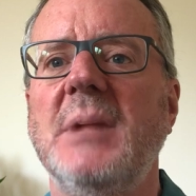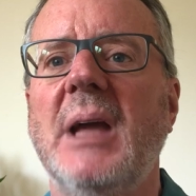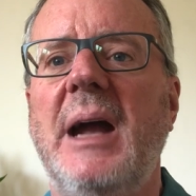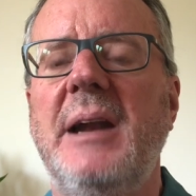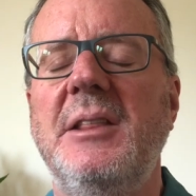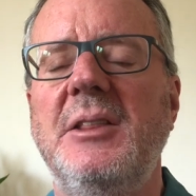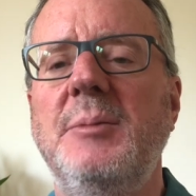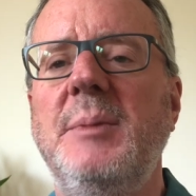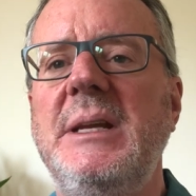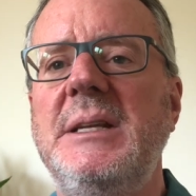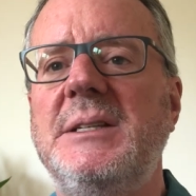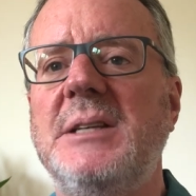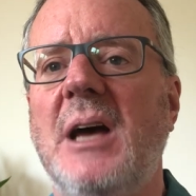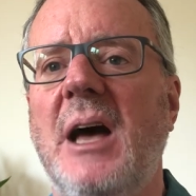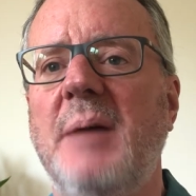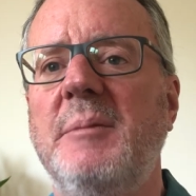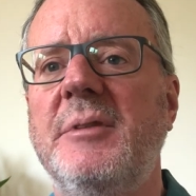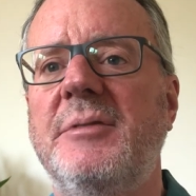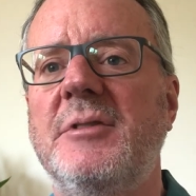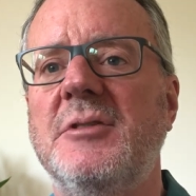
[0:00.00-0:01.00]
And in the
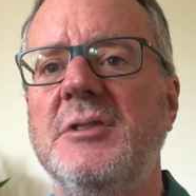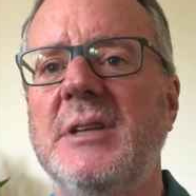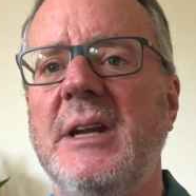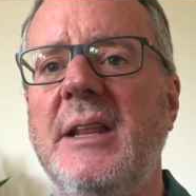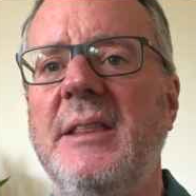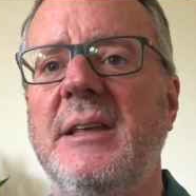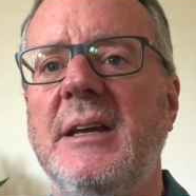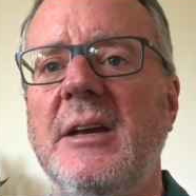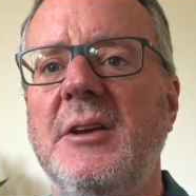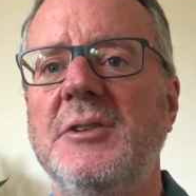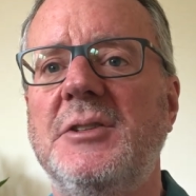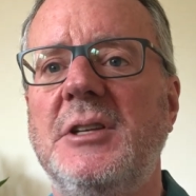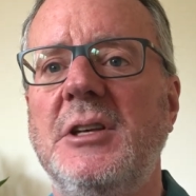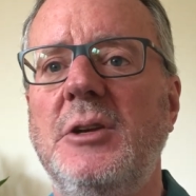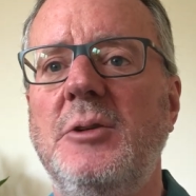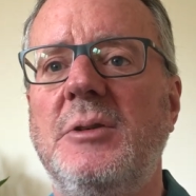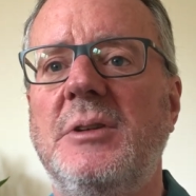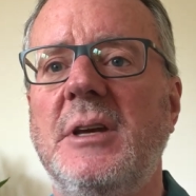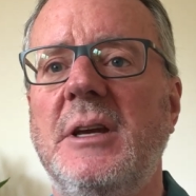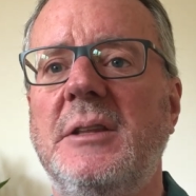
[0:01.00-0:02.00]
meantime, if there's anything else that
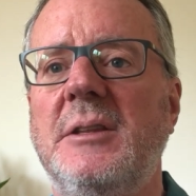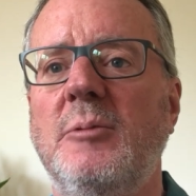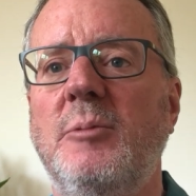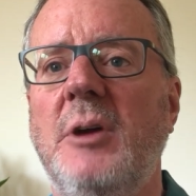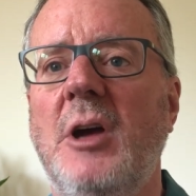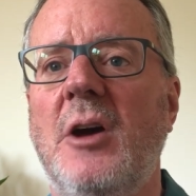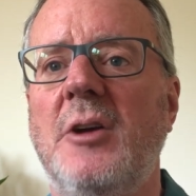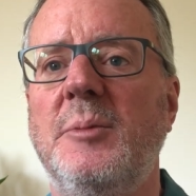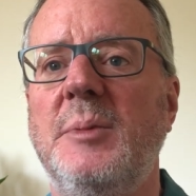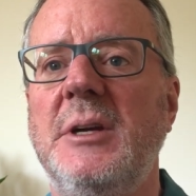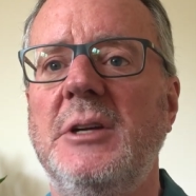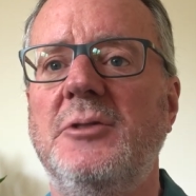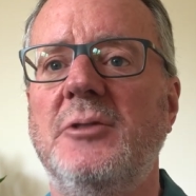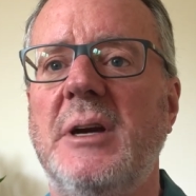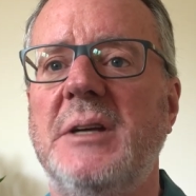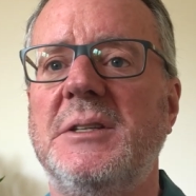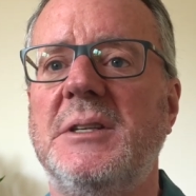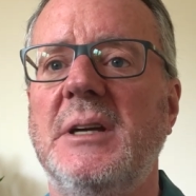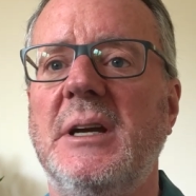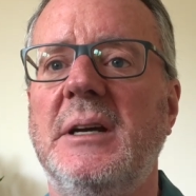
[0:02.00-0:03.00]
you think that we ought to be
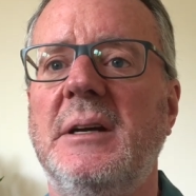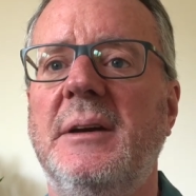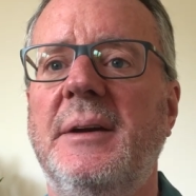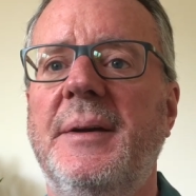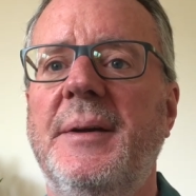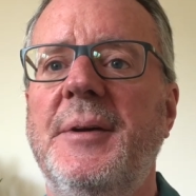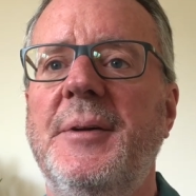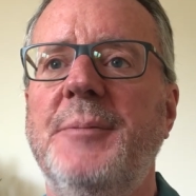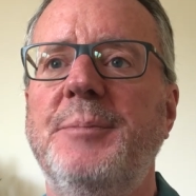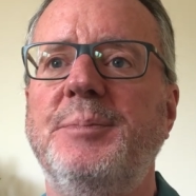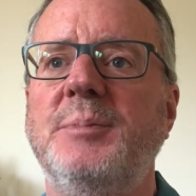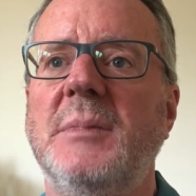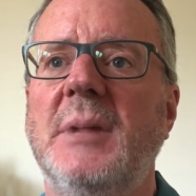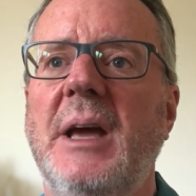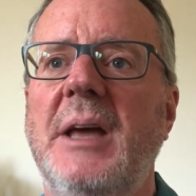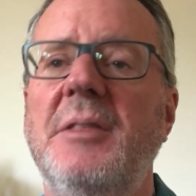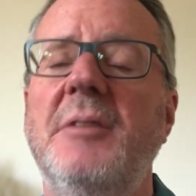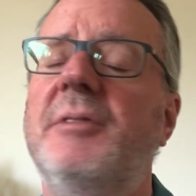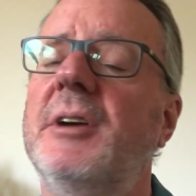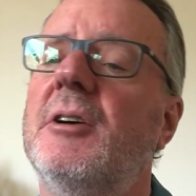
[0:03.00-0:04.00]
addressing
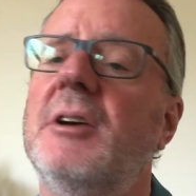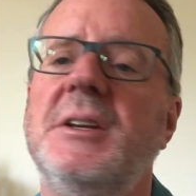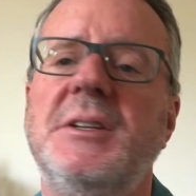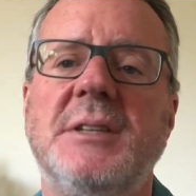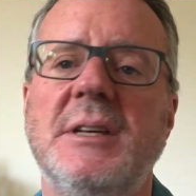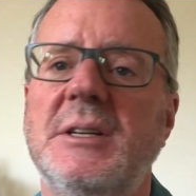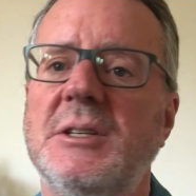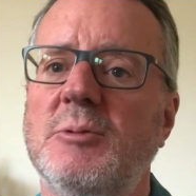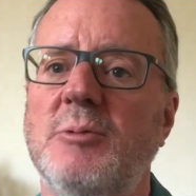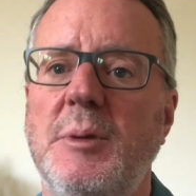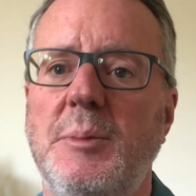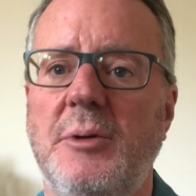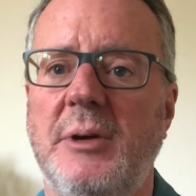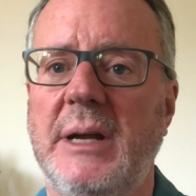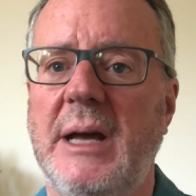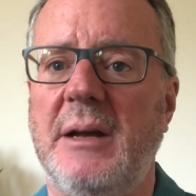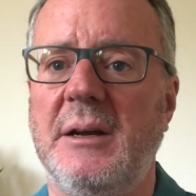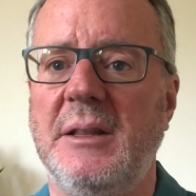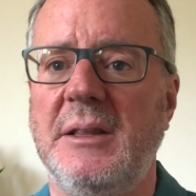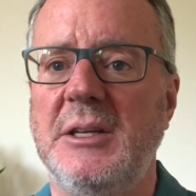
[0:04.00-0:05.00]
in the various things that we put
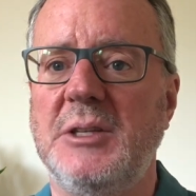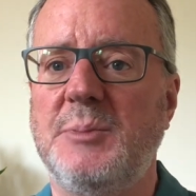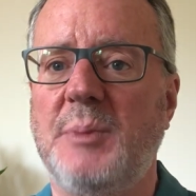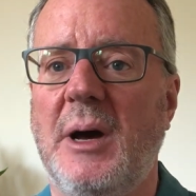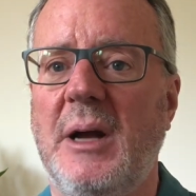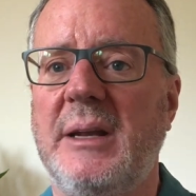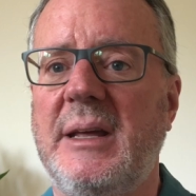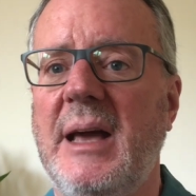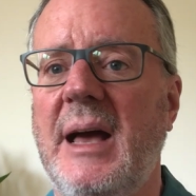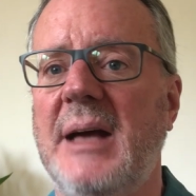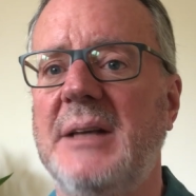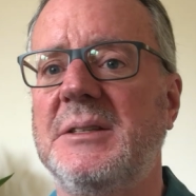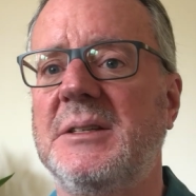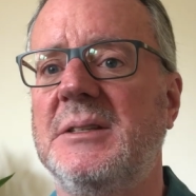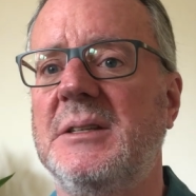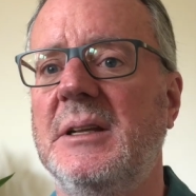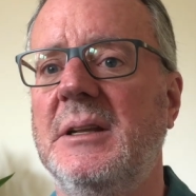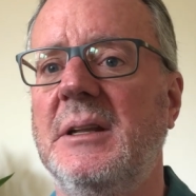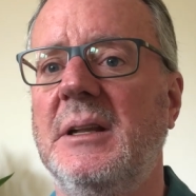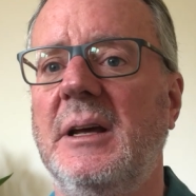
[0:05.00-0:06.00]
out, in these
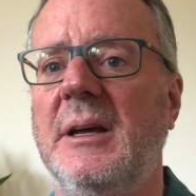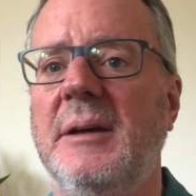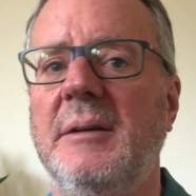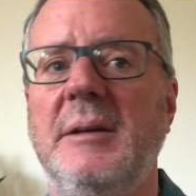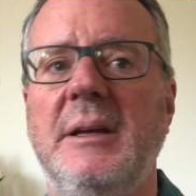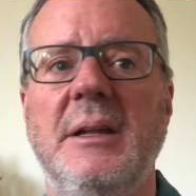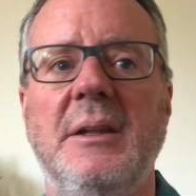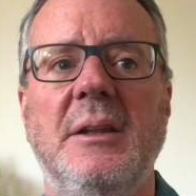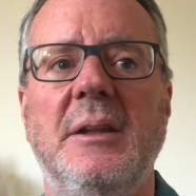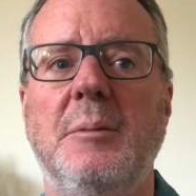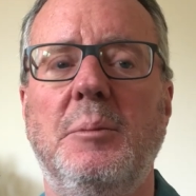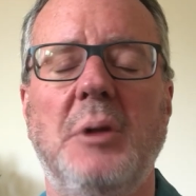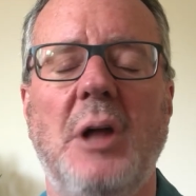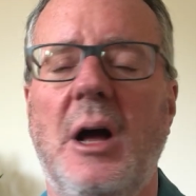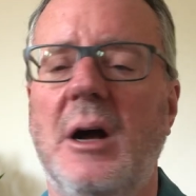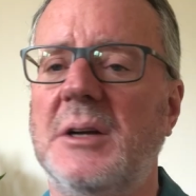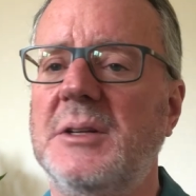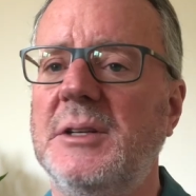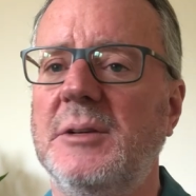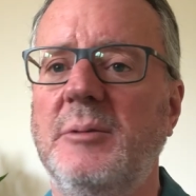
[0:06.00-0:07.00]
podcasts, in the
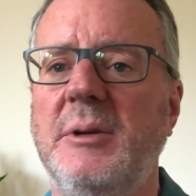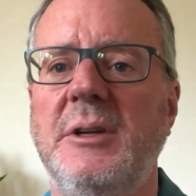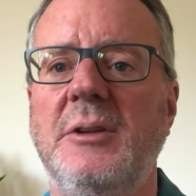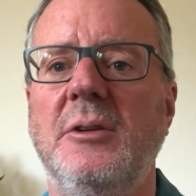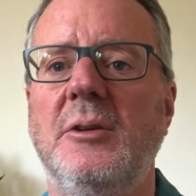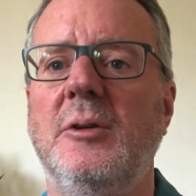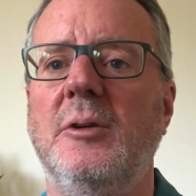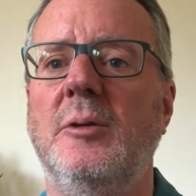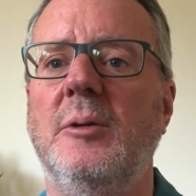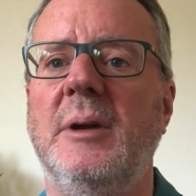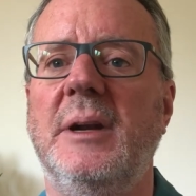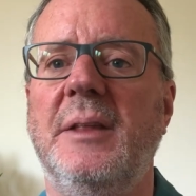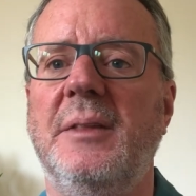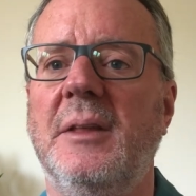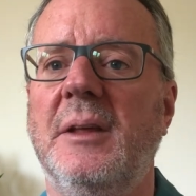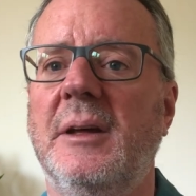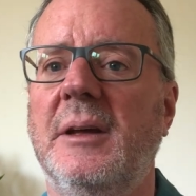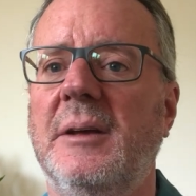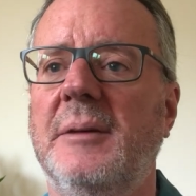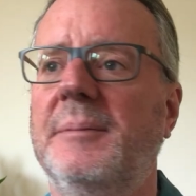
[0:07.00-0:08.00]
blogs that we do, and in
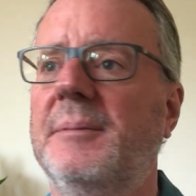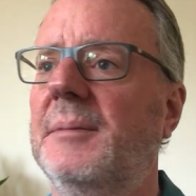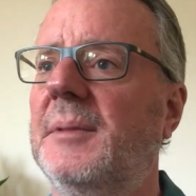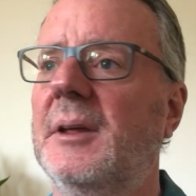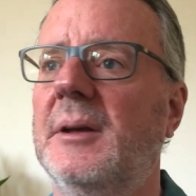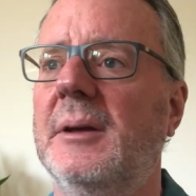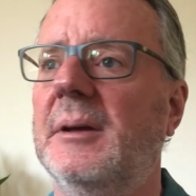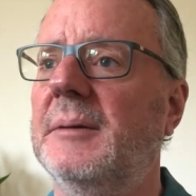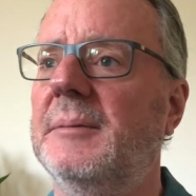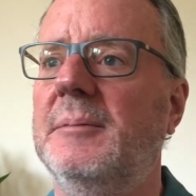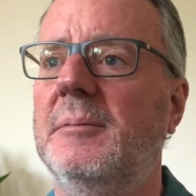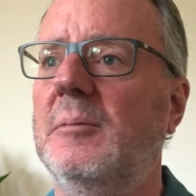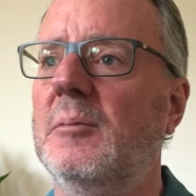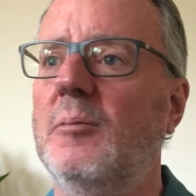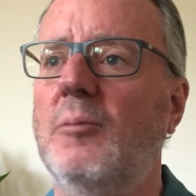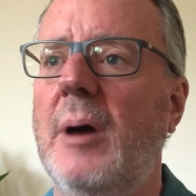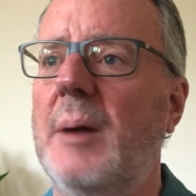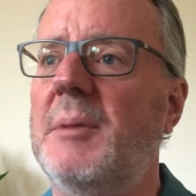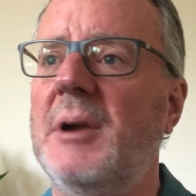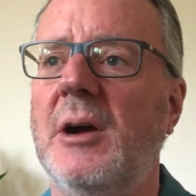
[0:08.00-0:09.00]
the
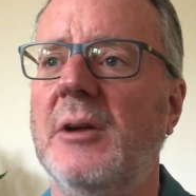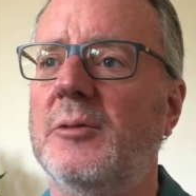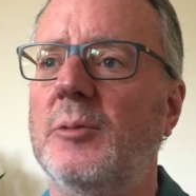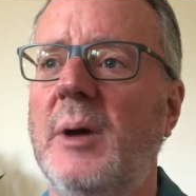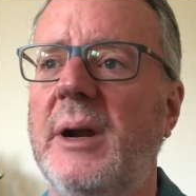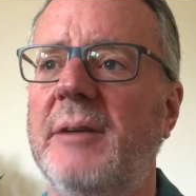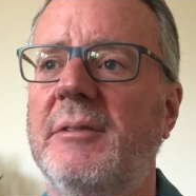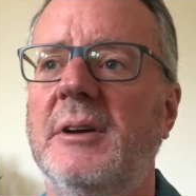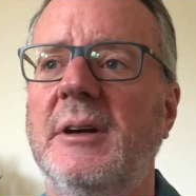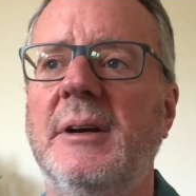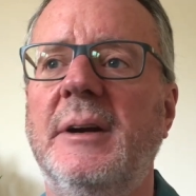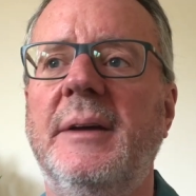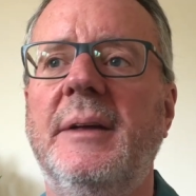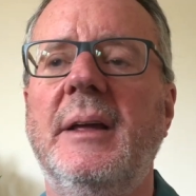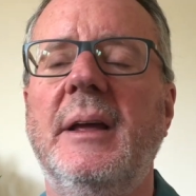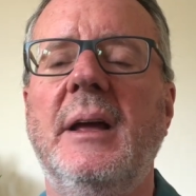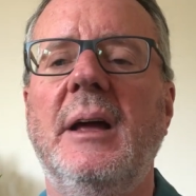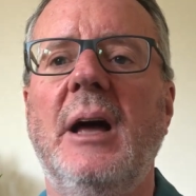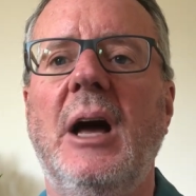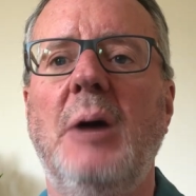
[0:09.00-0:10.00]
webinars, whatever,
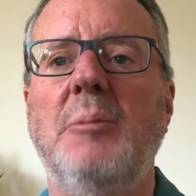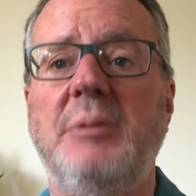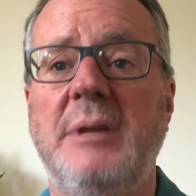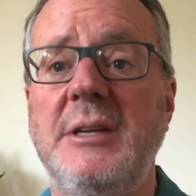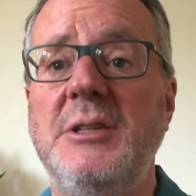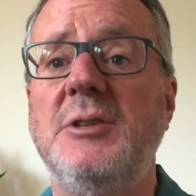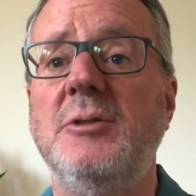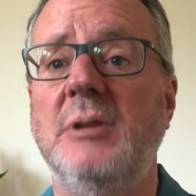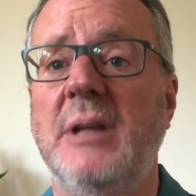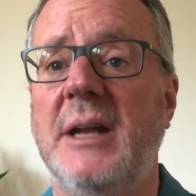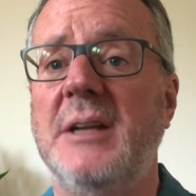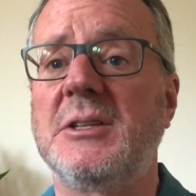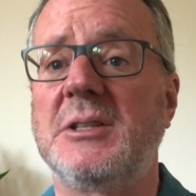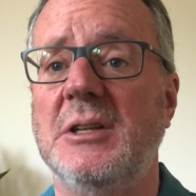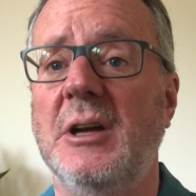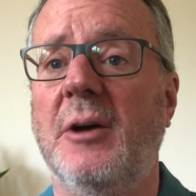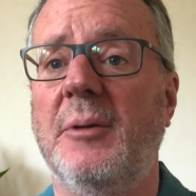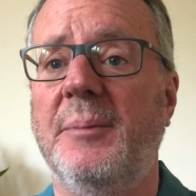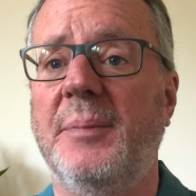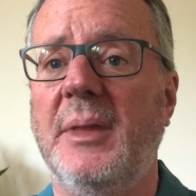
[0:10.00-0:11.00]
please do let us
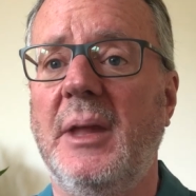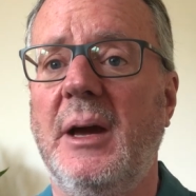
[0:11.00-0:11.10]
know.